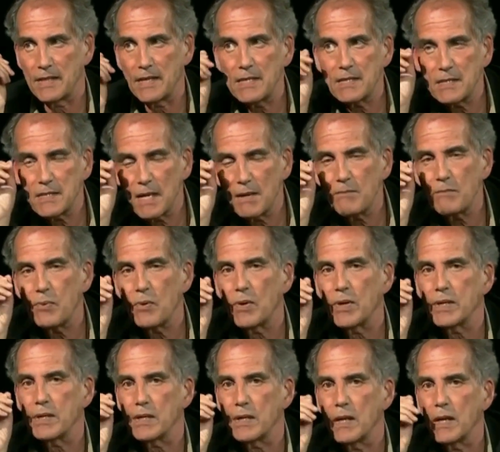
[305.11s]
At some
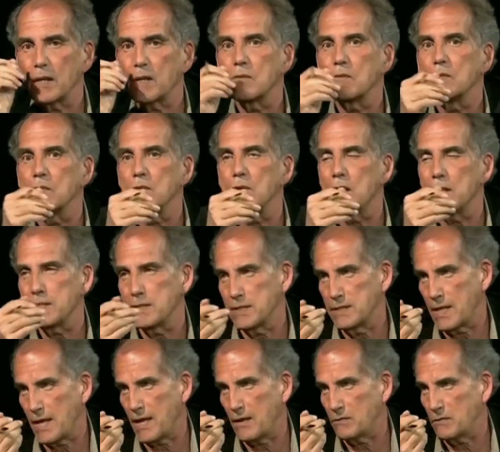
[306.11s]
point, luck
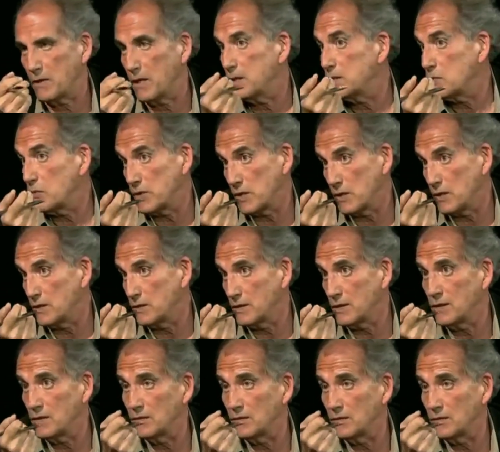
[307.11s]
runs out, as we all
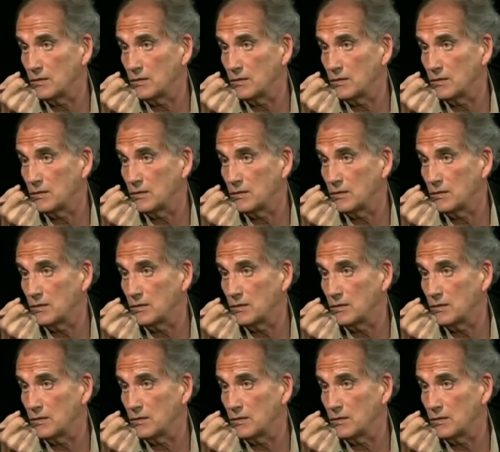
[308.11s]
know.